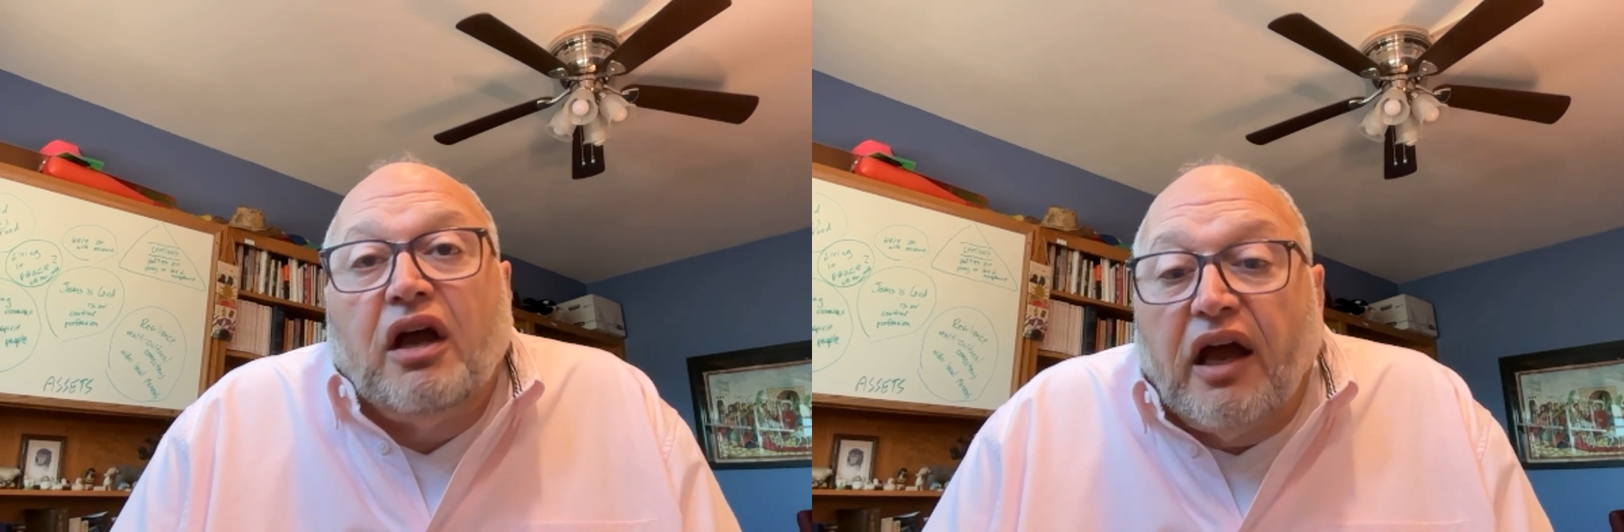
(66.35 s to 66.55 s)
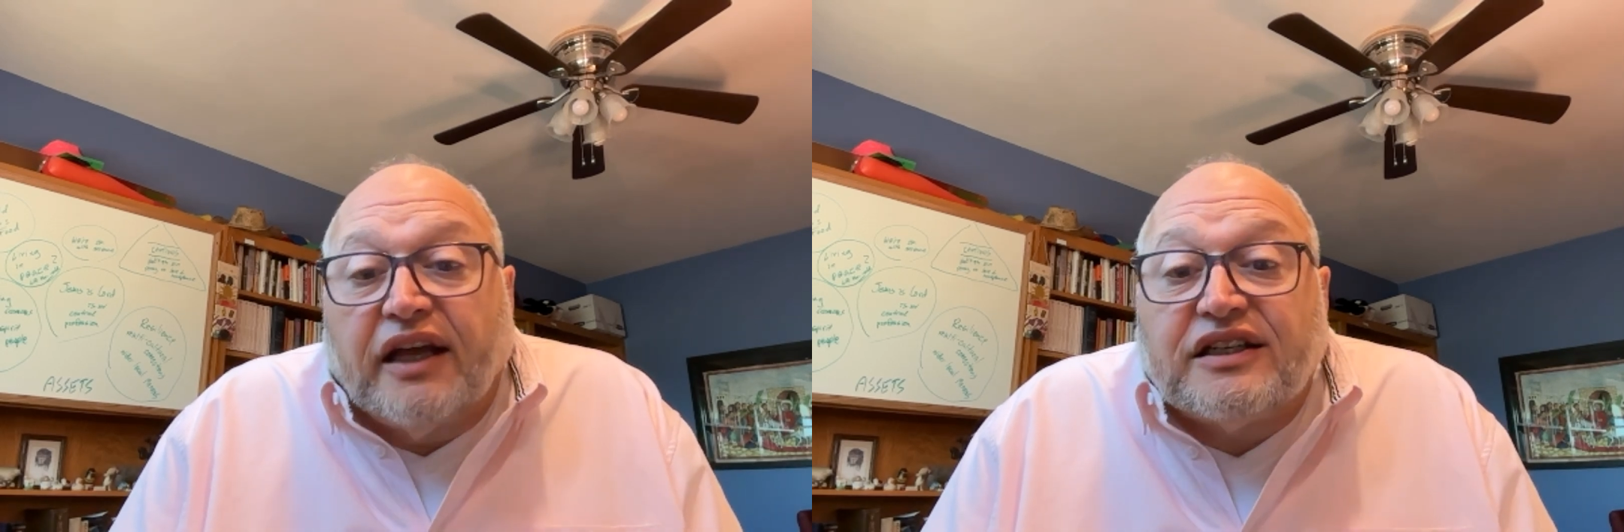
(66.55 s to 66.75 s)

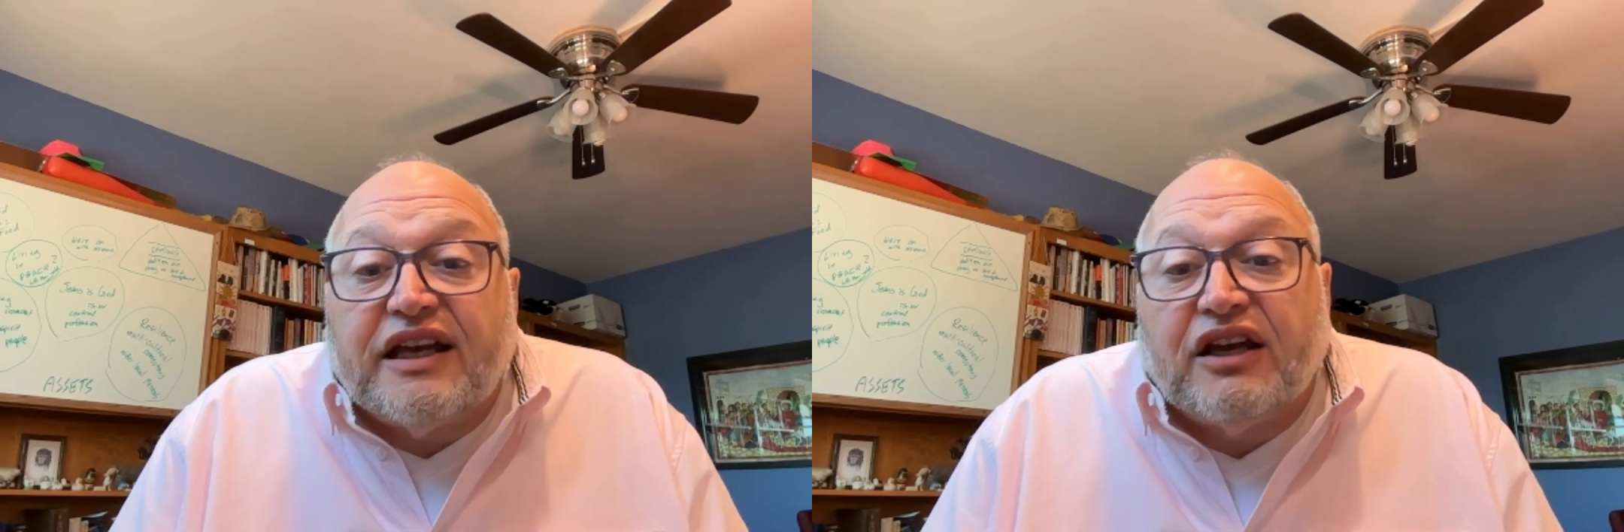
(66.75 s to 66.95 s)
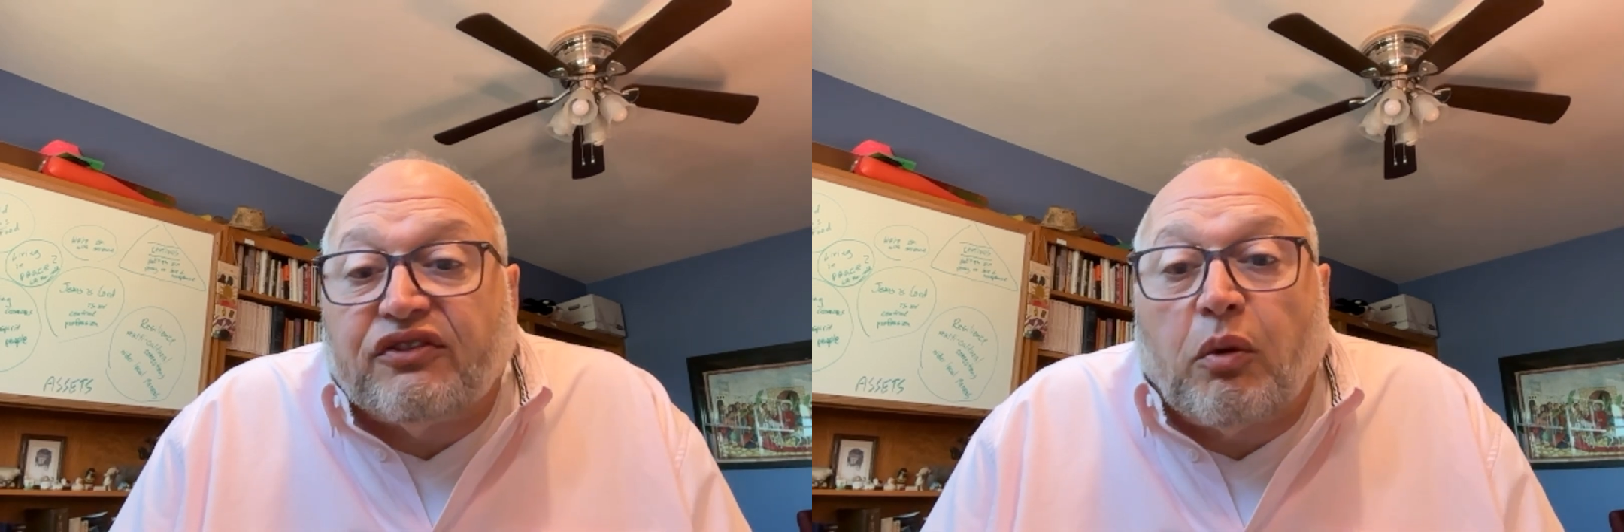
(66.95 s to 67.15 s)
And
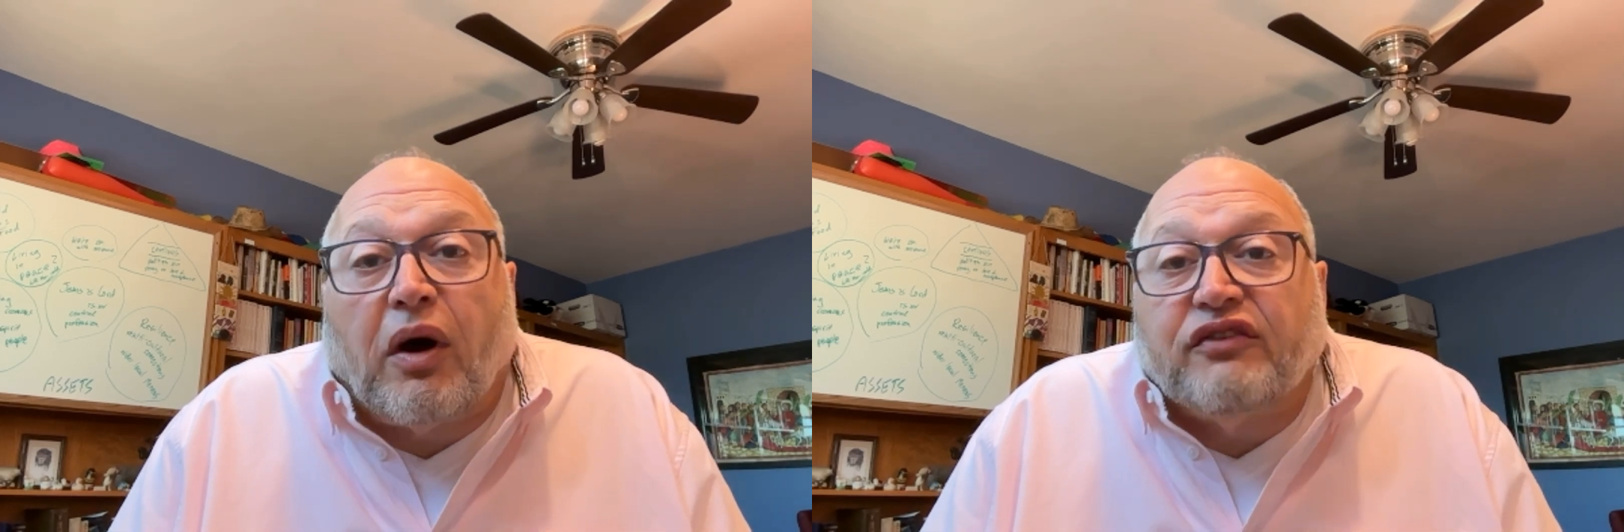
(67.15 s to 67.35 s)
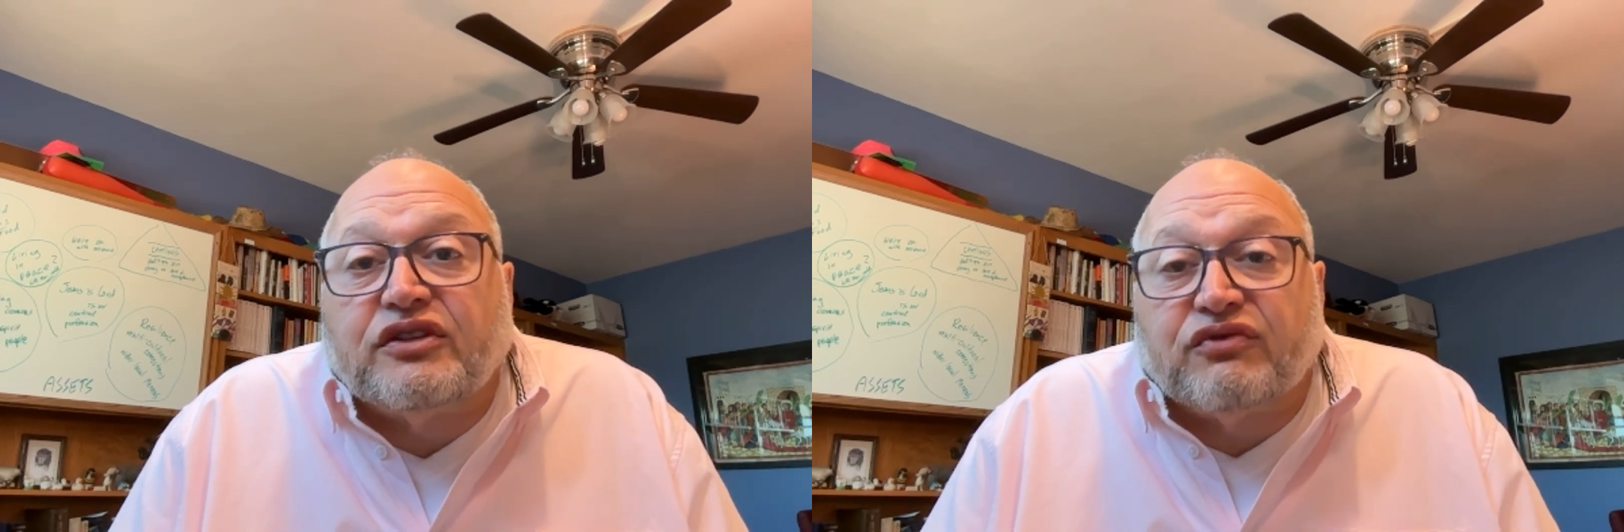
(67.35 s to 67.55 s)
if a
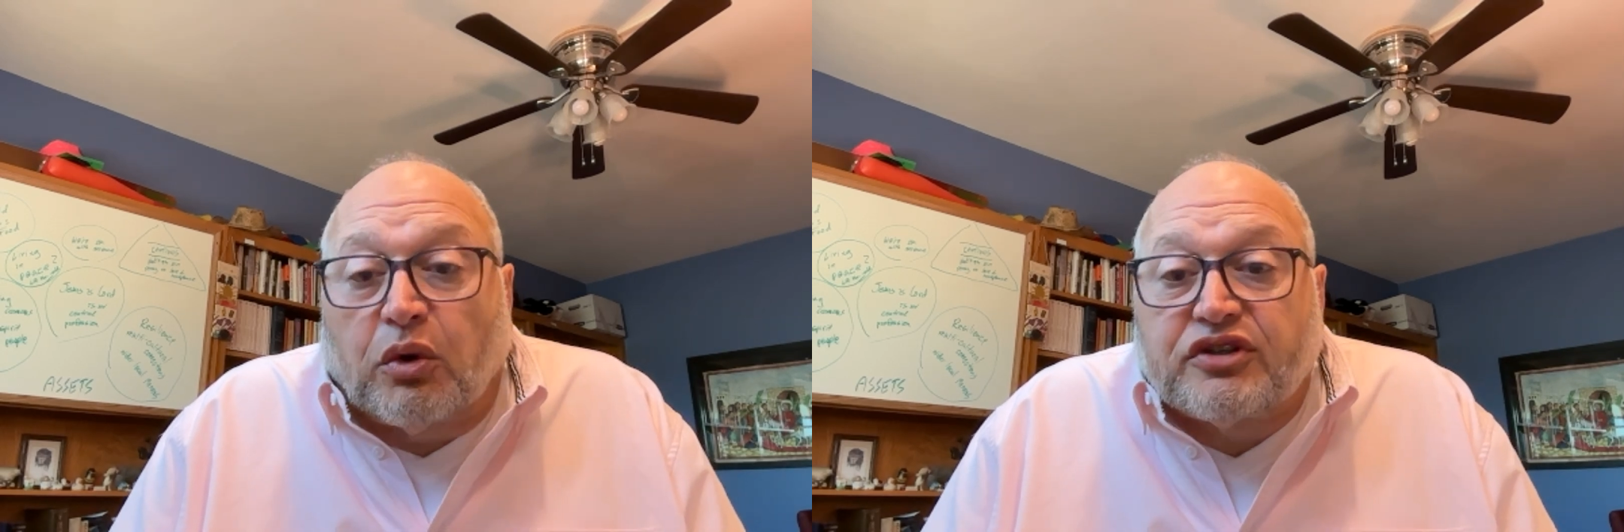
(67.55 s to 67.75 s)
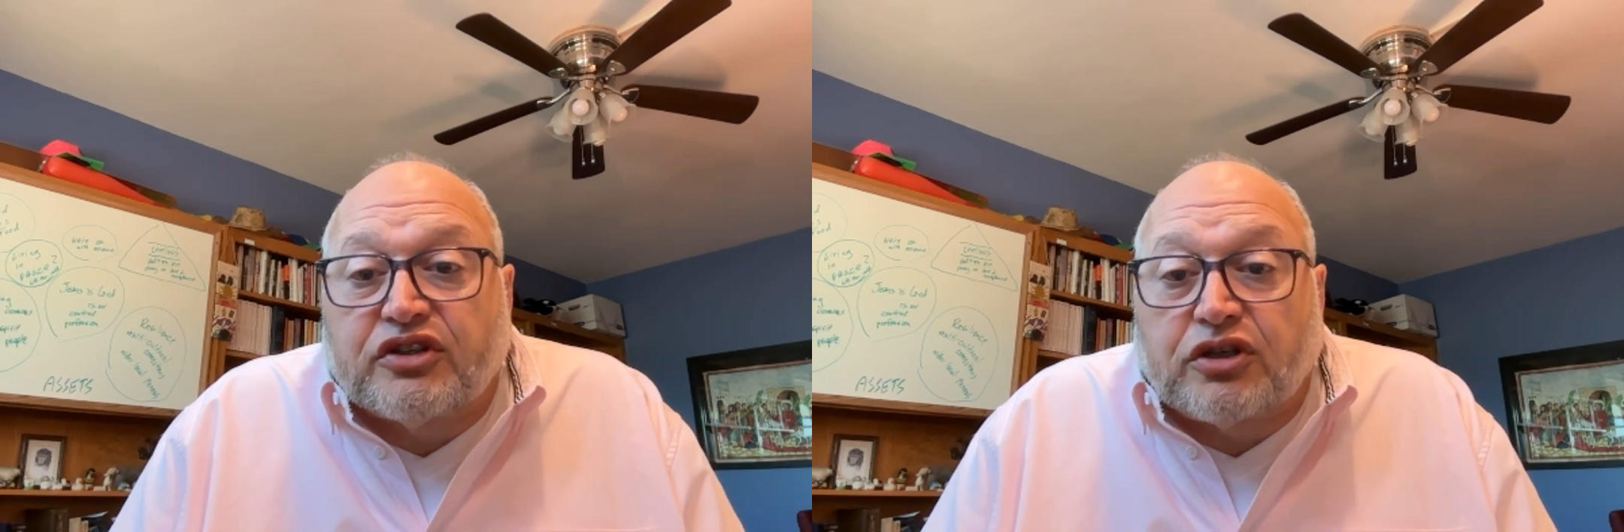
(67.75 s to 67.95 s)
wife
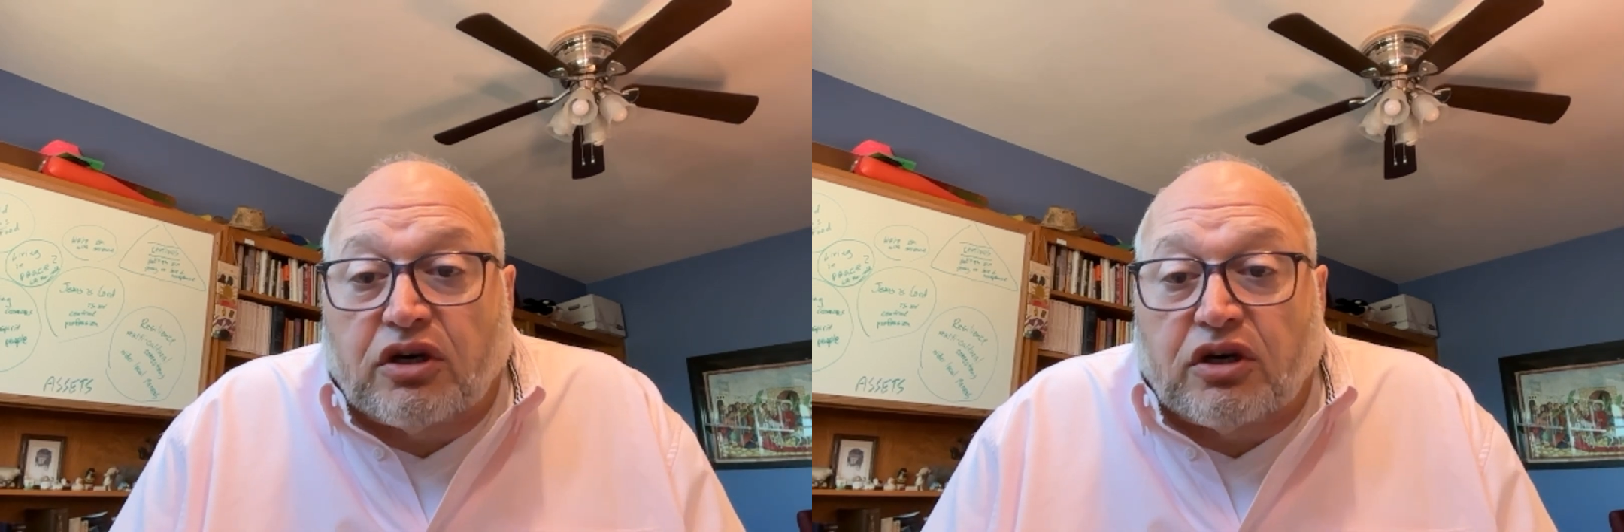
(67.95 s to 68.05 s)
divorces